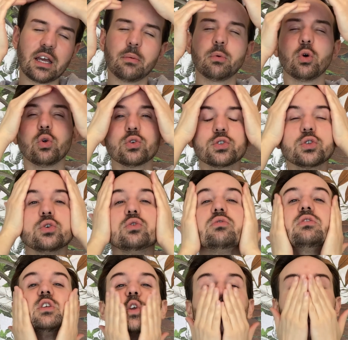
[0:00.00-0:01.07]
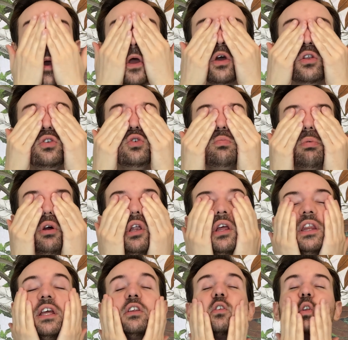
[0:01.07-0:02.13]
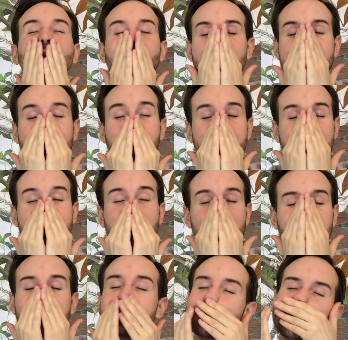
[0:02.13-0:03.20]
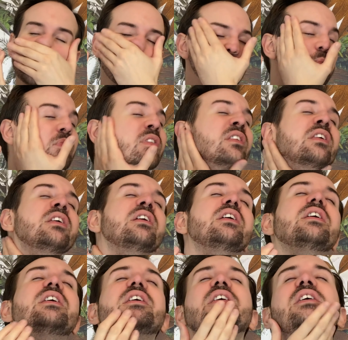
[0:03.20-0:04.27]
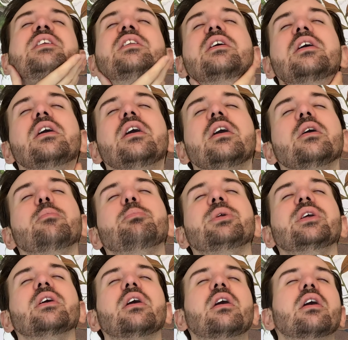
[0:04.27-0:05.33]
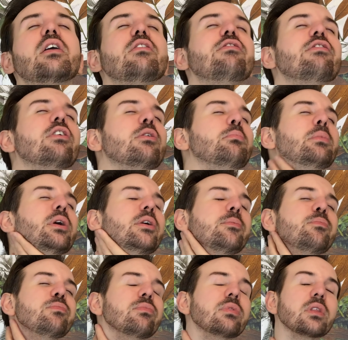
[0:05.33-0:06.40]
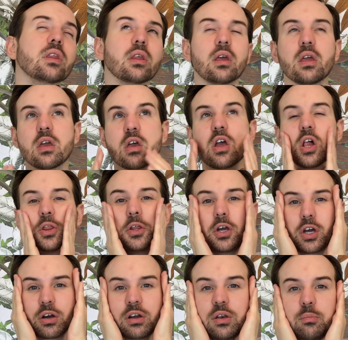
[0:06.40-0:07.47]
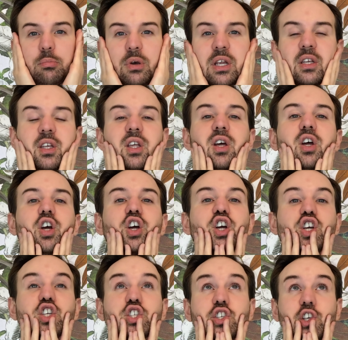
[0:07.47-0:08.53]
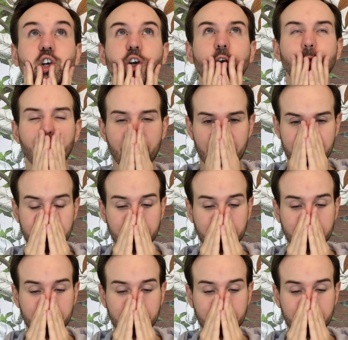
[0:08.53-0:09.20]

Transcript: I'm also using a new product that has been sent to me in uh, PR from um, the Korean brand uh, Slurp